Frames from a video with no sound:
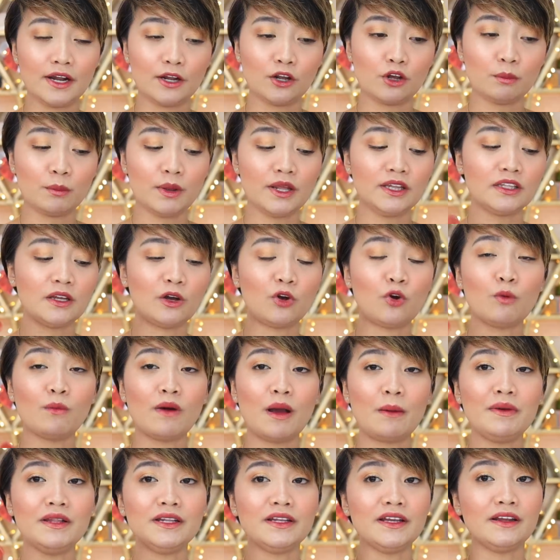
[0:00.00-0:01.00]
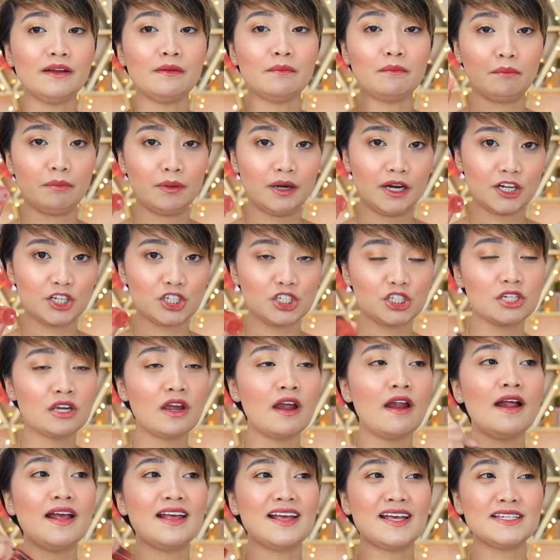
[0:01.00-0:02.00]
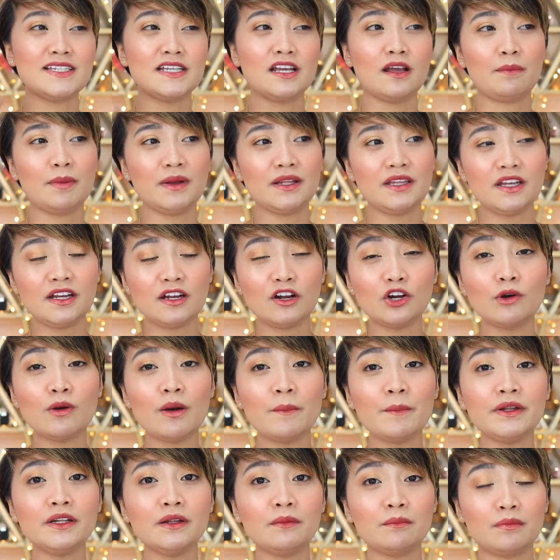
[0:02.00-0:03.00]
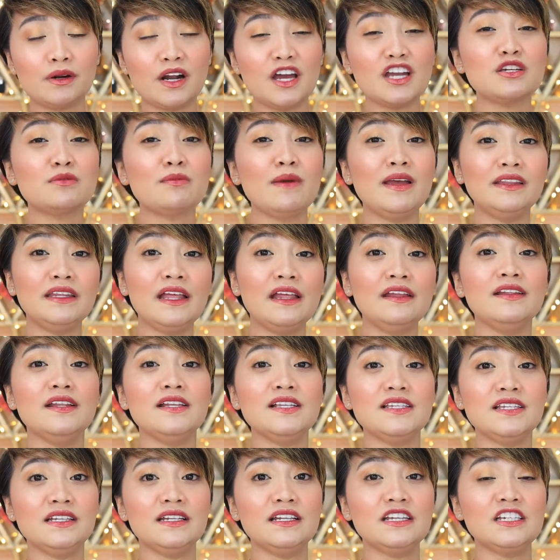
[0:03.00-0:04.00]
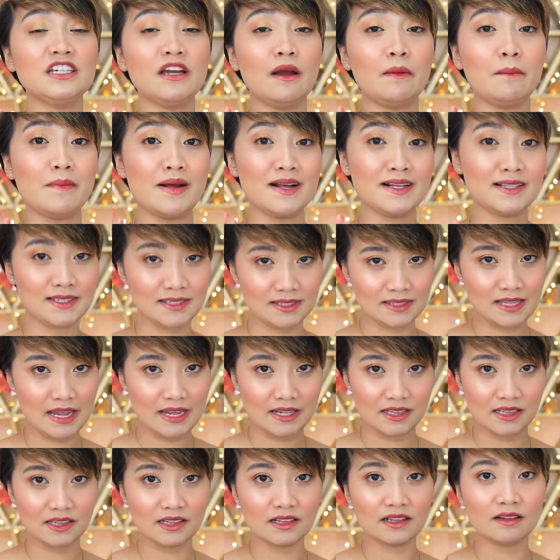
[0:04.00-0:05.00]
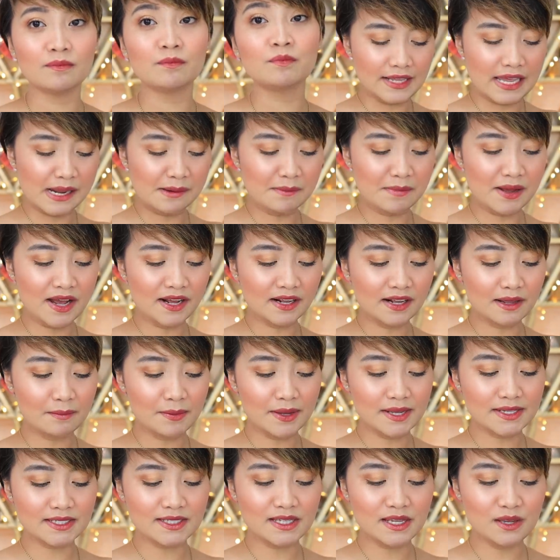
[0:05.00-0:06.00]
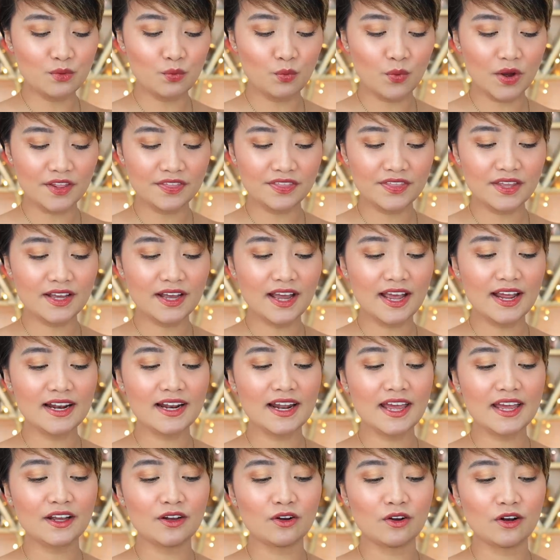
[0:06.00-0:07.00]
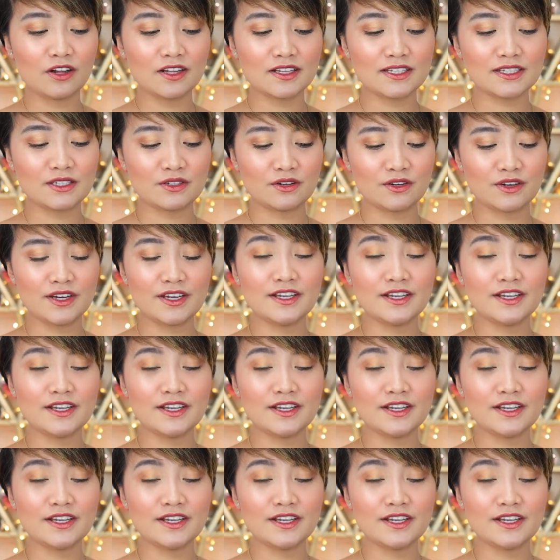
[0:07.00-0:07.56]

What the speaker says: recommend na gumamit ka ng brush. Kasi kapag di ka gumamit ng brush, may tendency din siyang mag-stain. Then, mga kabesi, one thing I like also